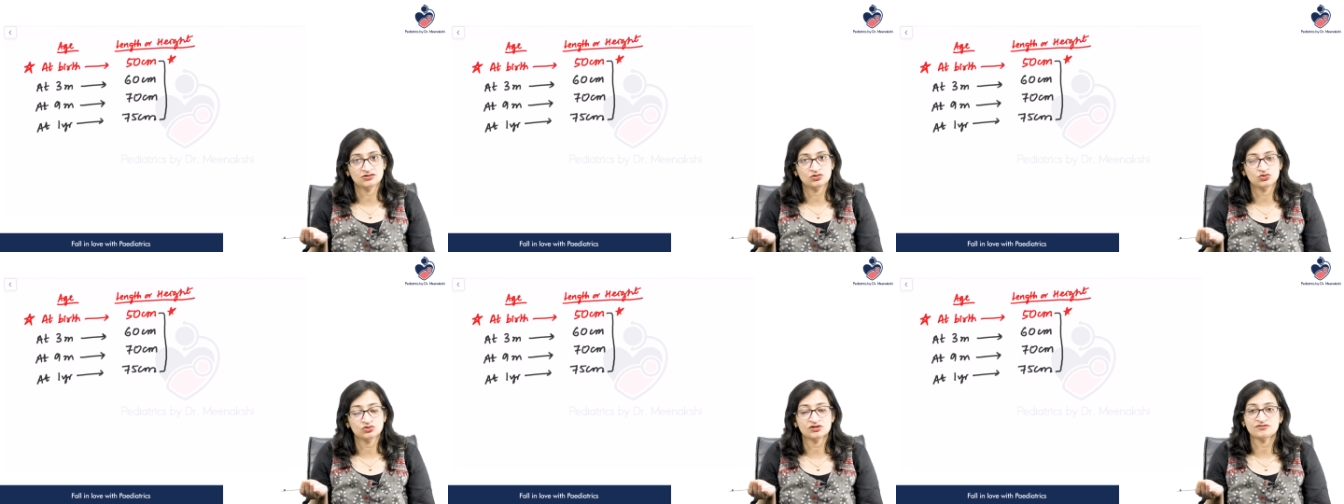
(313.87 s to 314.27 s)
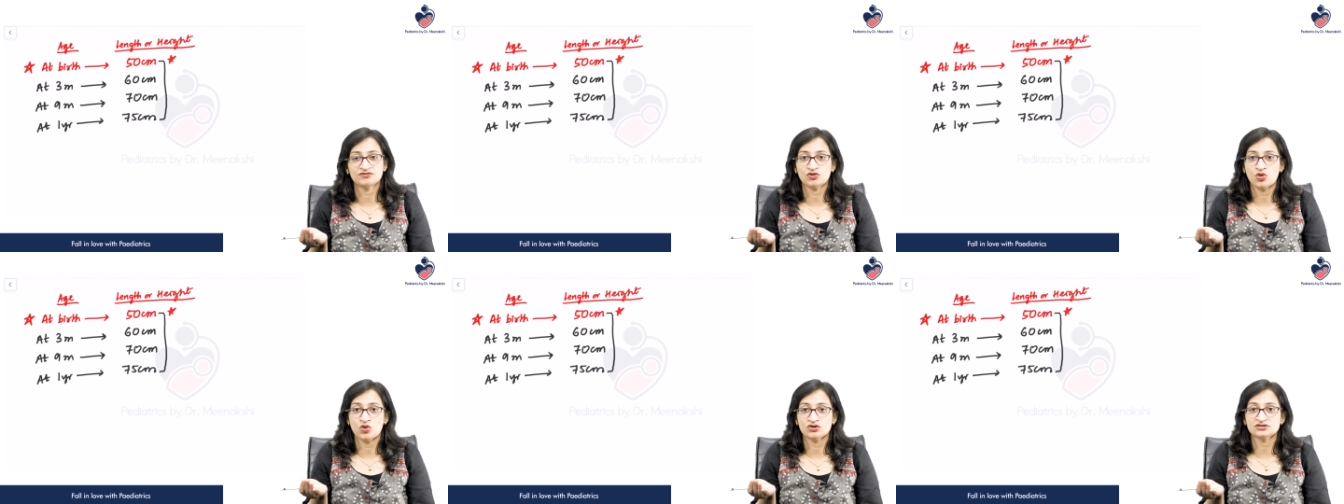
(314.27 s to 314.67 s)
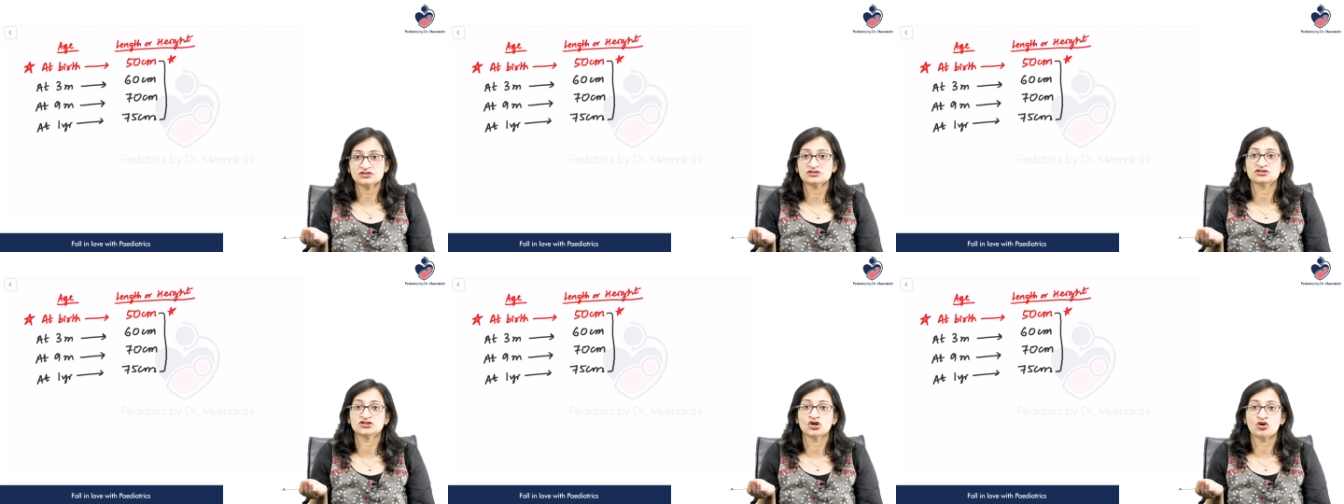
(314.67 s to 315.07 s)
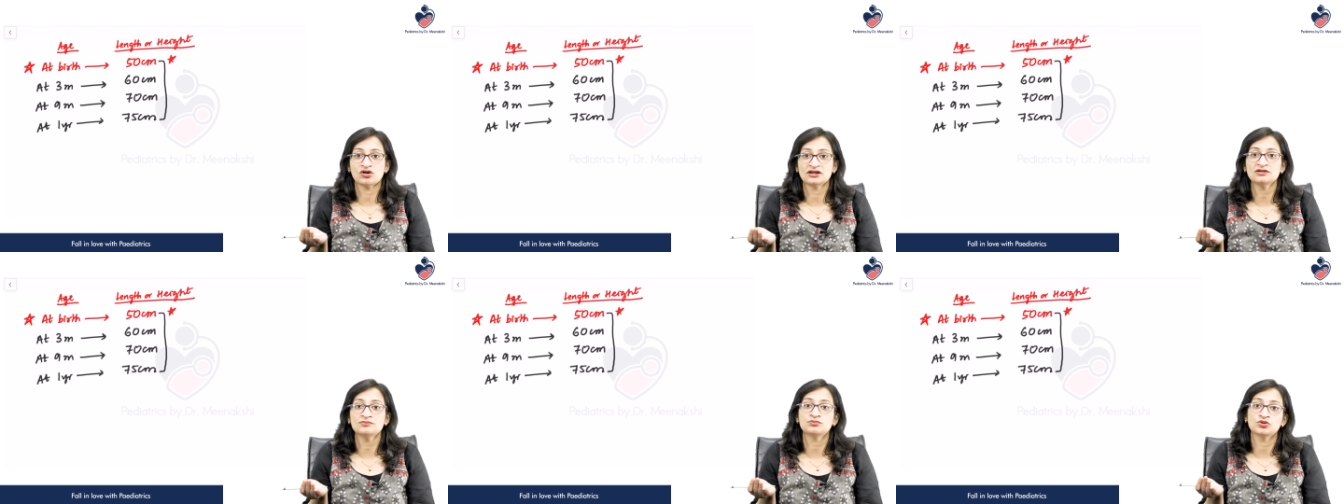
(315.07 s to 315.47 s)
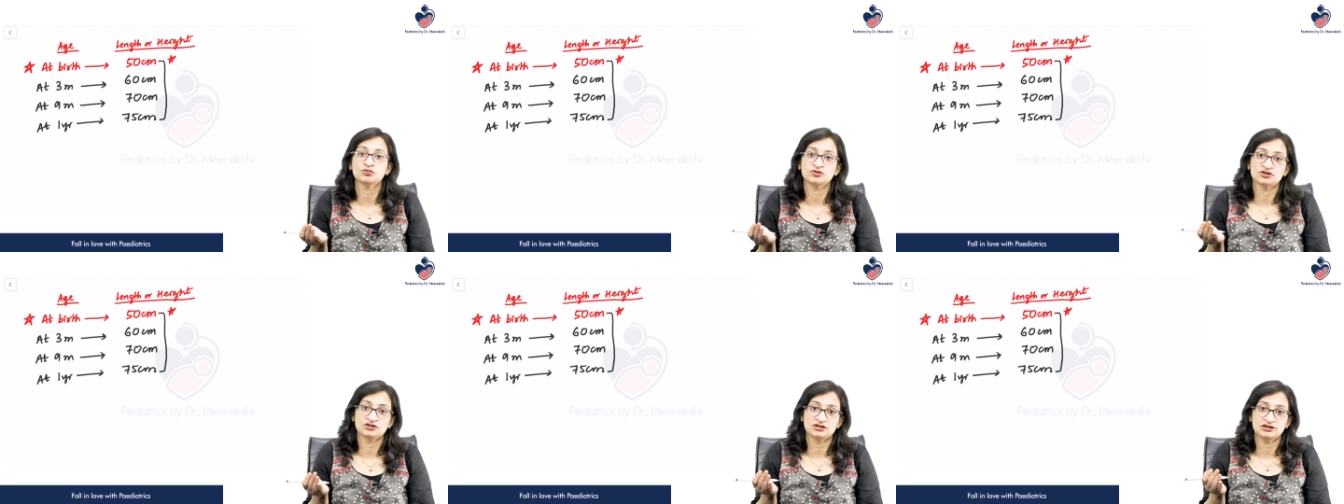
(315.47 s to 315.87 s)
growth of course is during
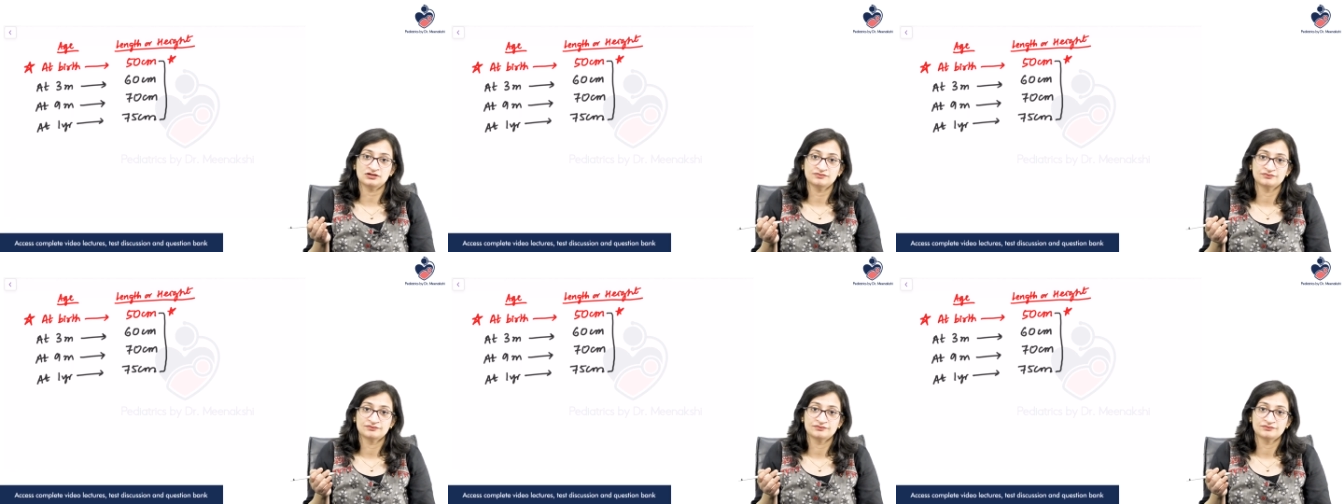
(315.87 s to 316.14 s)
puberty.